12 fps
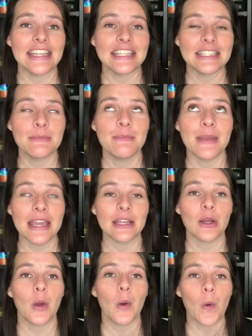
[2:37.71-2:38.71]
It has
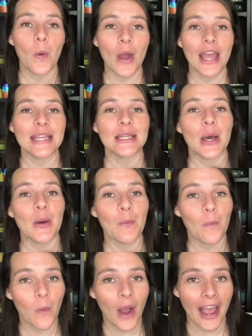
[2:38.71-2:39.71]
been quite a
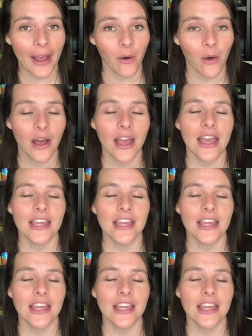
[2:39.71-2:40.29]
while.